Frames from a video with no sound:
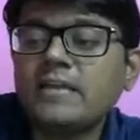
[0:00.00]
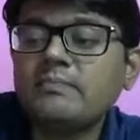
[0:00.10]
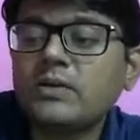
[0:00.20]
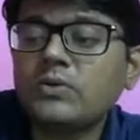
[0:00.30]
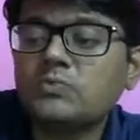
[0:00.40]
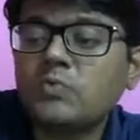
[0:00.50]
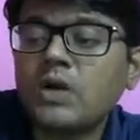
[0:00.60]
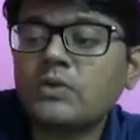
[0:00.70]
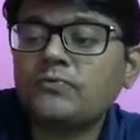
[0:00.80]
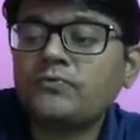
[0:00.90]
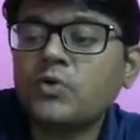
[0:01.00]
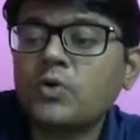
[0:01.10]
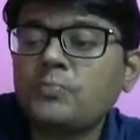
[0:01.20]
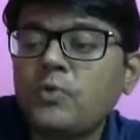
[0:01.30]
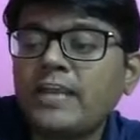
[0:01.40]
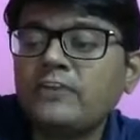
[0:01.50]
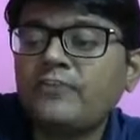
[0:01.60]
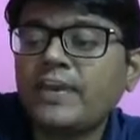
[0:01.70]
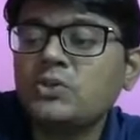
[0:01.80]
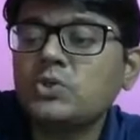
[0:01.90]
9 by 2 is what?
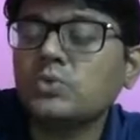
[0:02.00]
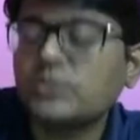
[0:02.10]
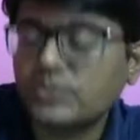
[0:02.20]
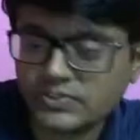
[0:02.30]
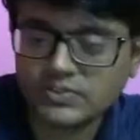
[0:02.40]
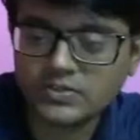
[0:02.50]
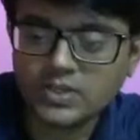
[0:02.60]
4.5 joules.